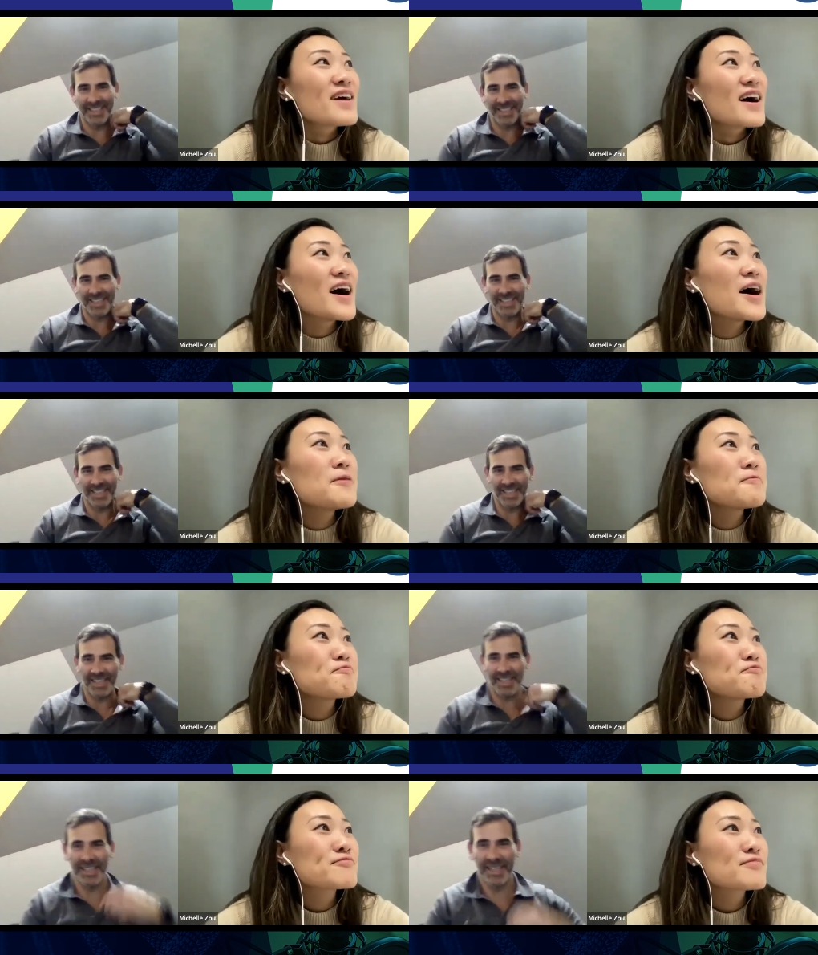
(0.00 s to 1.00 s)

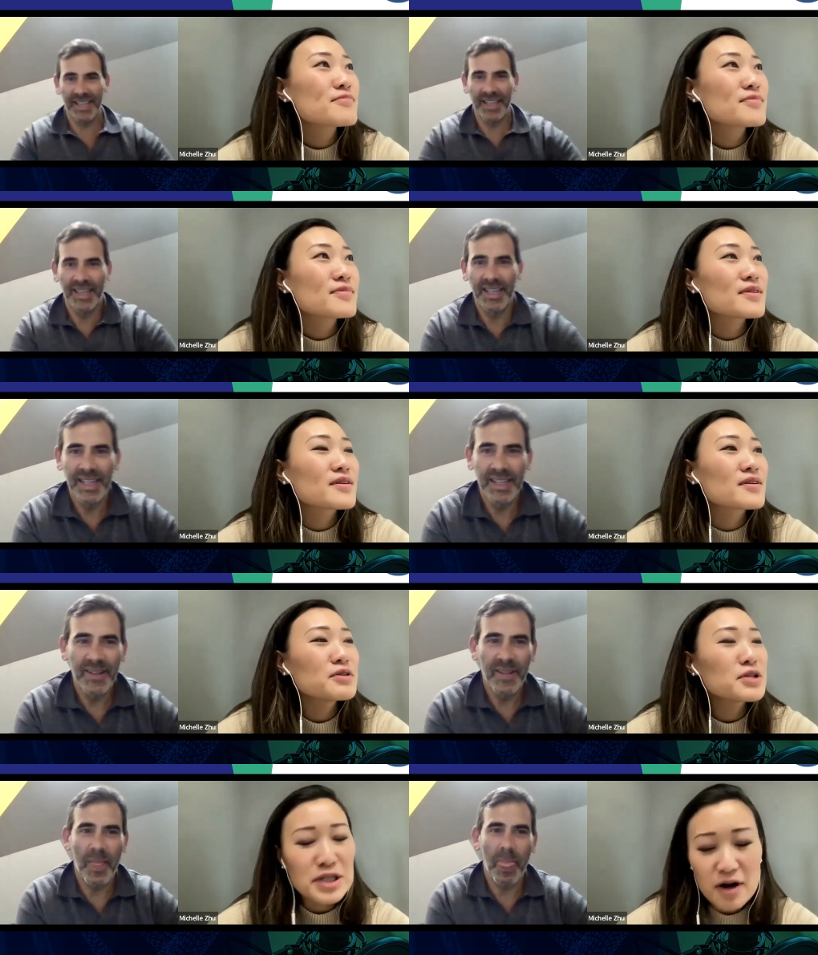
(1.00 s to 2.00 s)
Speaker 1: Um,
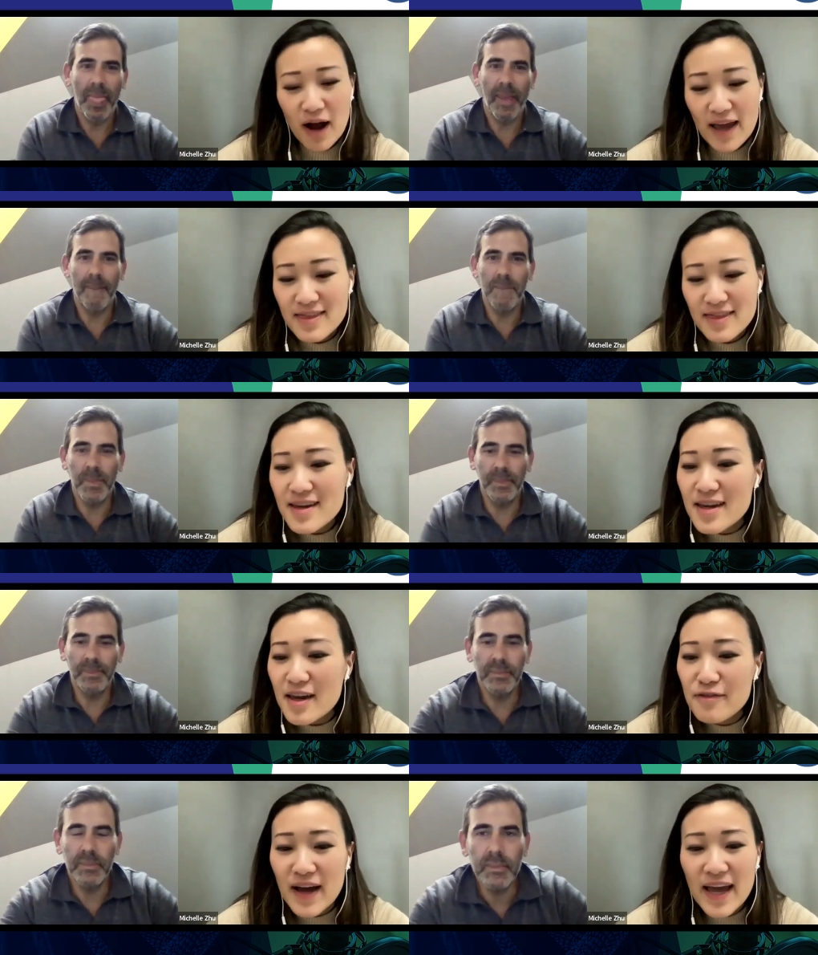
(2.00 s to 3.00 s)
well, you know, I think
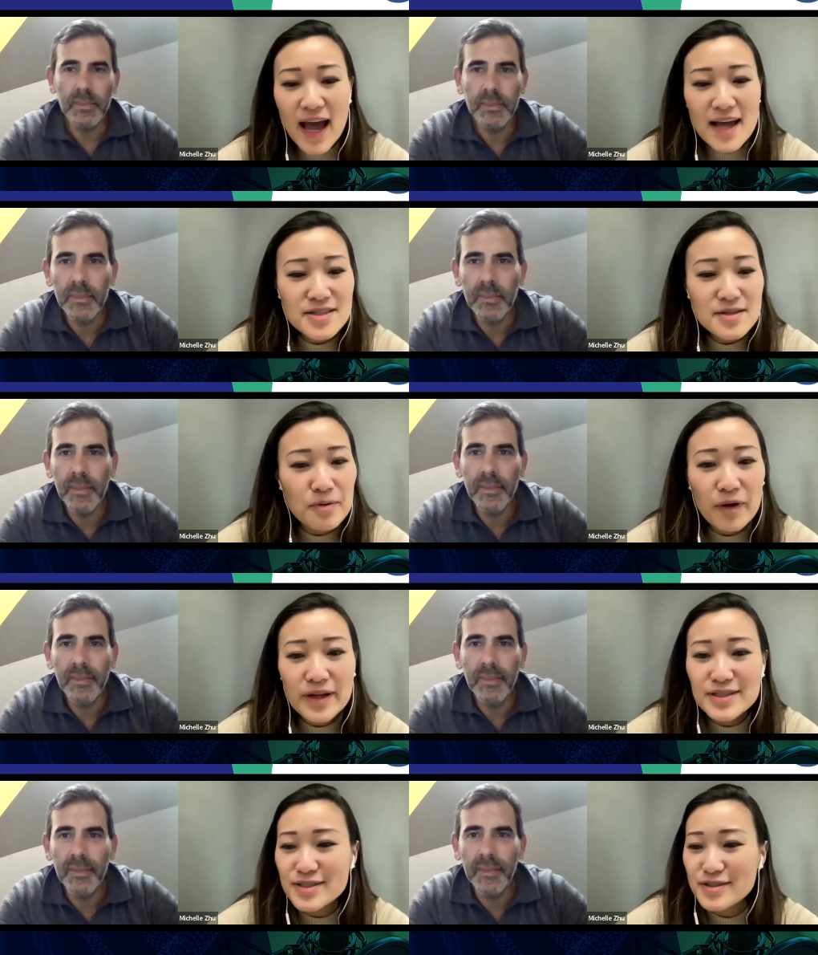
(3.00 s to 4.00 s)
if I had to
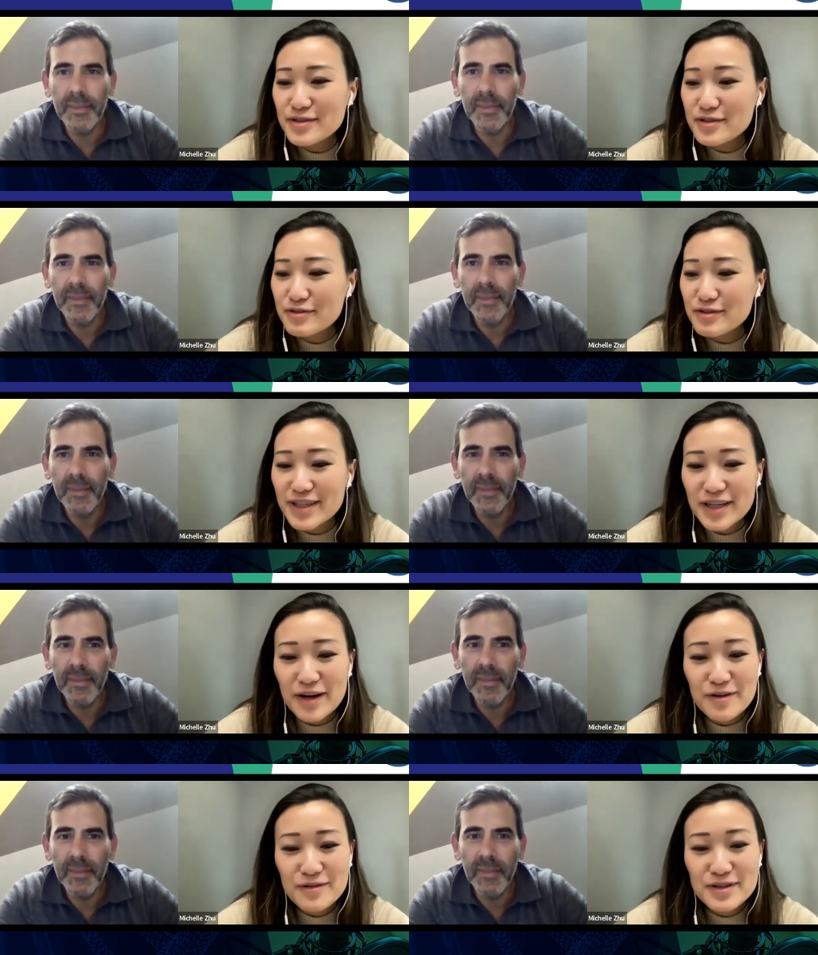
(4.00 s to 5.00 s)
point to, you
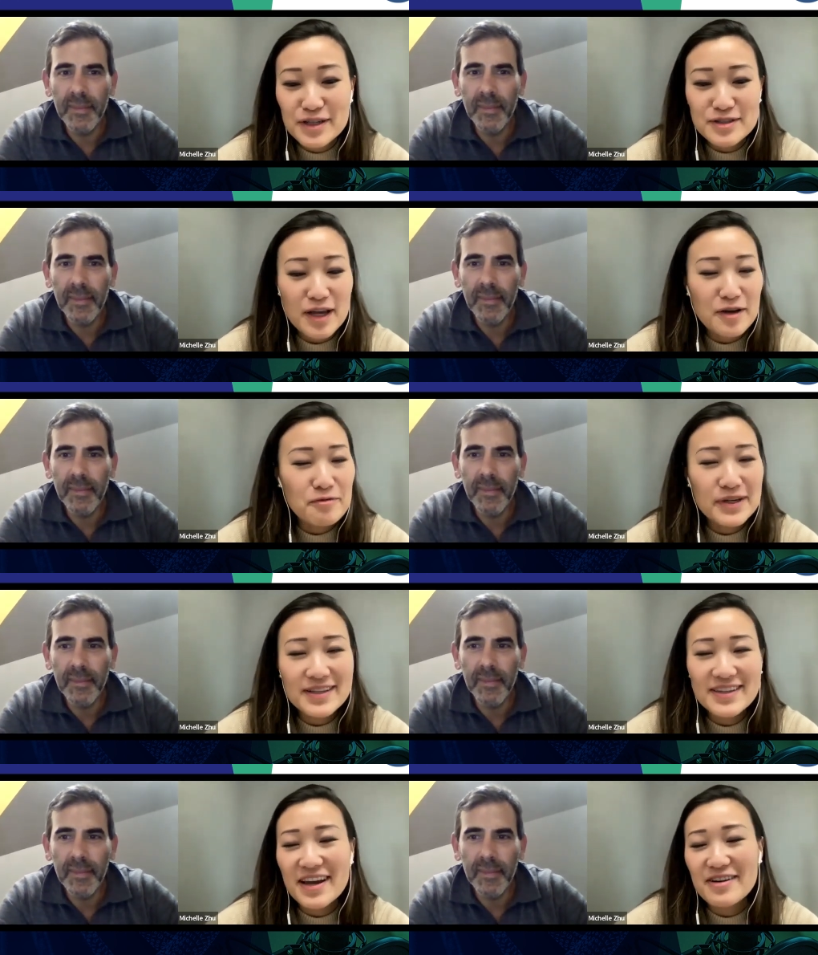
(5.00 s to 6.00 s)
know, just like
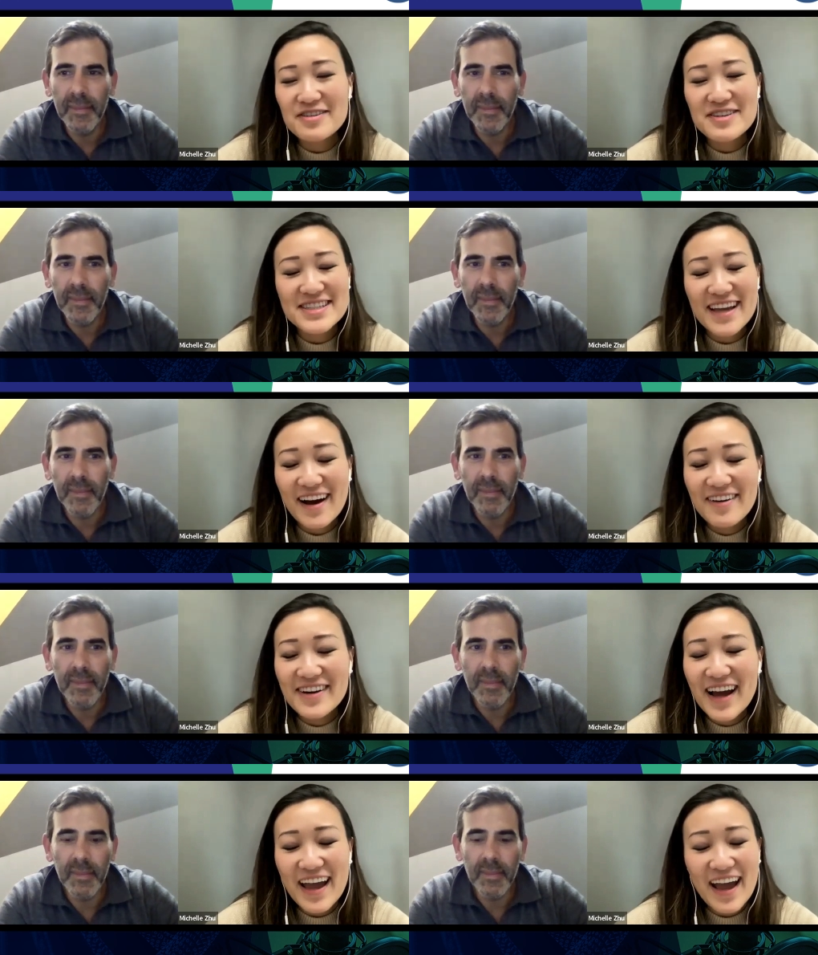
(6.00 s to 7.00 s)
really narrow it
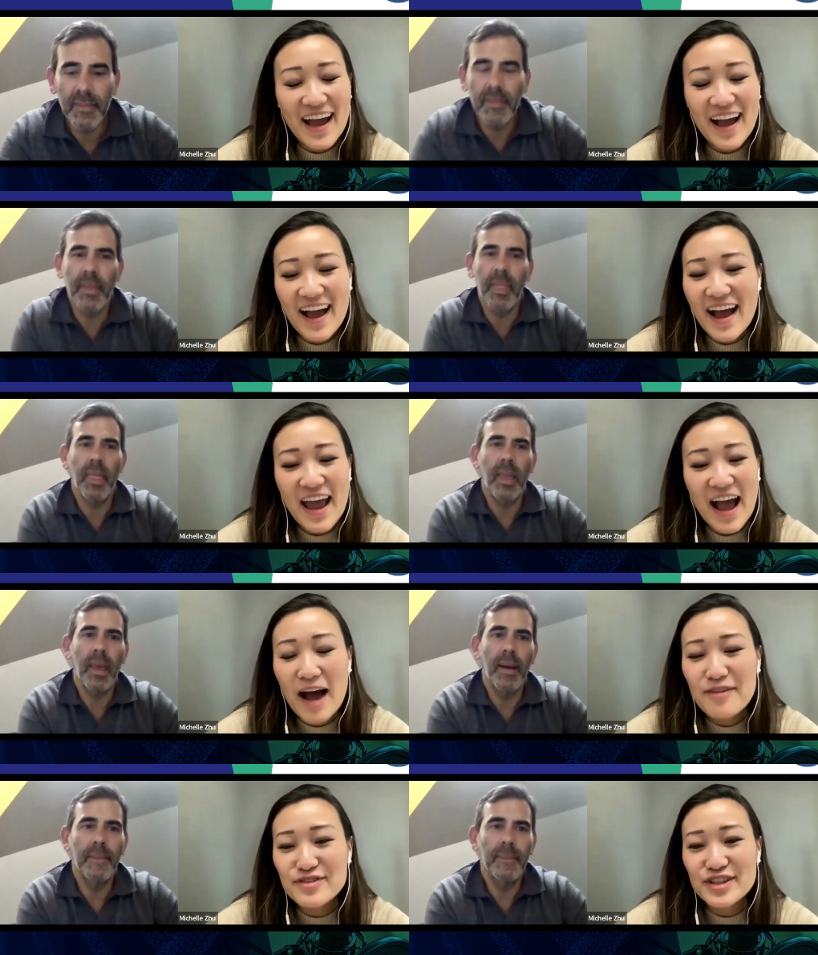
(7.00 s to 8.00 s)
down, I I
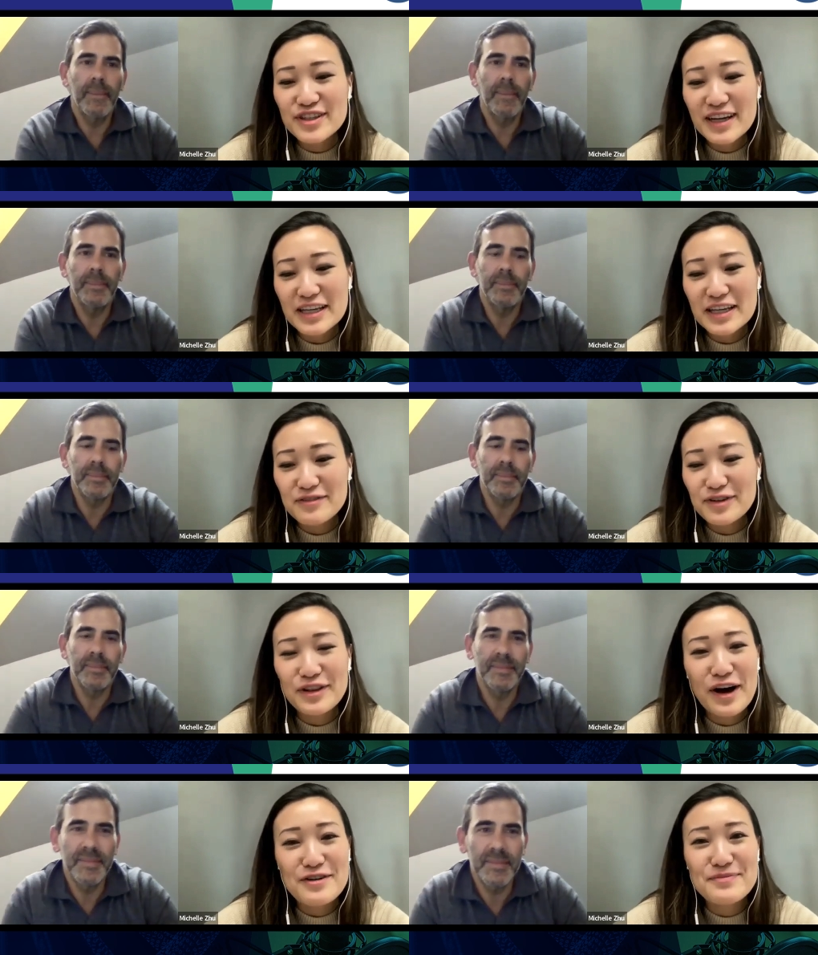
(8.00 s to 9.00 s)
have to kind of give a
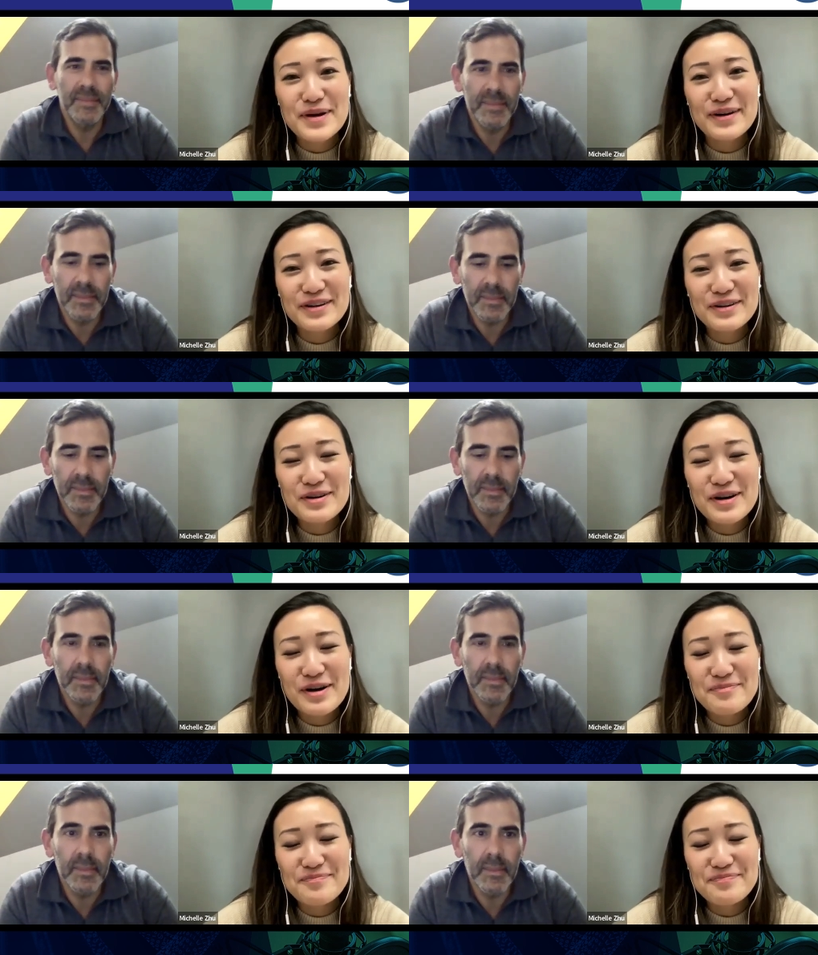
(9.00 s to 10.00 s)
lot of par-
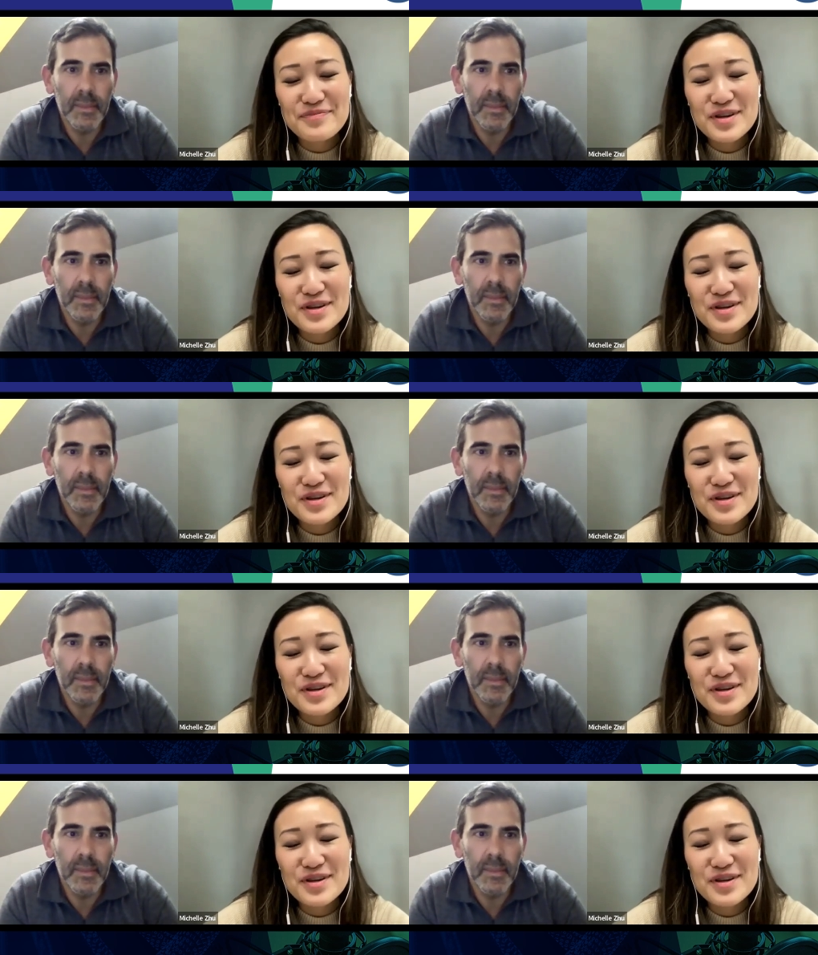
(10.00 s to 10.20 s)
um,